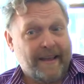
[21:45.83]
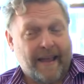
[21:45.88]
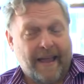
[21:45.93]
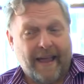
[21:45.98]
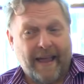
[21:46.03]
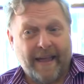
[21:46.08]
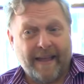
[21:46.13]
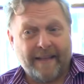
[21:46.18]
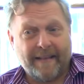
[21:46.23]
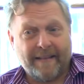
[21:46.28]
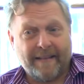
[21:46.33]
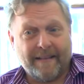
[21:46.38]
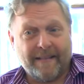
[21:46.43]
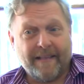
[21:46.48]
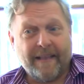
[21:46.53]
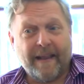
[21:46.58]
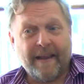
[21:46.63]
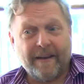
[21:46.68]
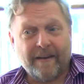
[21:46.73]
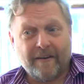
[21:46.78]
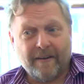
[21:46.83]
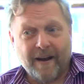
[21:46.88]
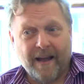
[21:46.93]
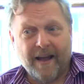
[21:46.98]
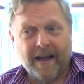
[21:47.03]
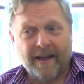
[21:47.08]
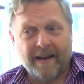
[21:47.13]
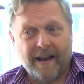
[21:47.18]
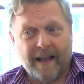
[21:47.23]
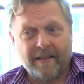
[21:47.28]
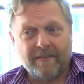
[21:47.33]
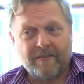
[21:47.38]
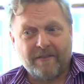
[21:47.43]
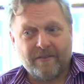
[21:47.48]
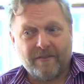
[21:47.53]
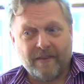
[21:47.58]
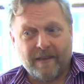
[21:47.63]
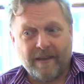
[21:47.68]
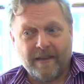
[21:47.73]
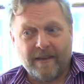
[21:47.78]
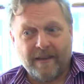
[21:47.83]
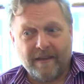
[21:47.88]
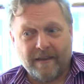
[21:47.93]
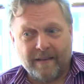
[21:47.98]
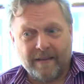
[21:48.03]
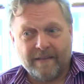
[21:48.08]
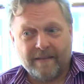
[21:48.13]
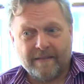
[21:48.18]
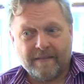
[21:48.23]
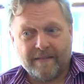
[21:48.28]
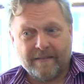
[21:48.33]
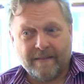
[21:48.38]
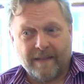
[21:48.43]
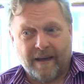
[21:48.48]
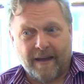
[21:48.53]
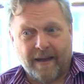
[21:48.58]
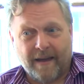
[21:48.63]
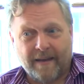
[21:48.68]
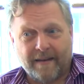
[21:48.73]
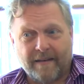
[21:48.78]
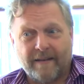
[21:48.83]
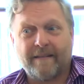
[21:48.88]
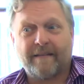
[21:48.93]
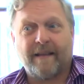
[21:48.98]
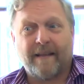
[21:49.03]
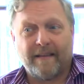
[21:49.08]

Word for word: And later on, I see that,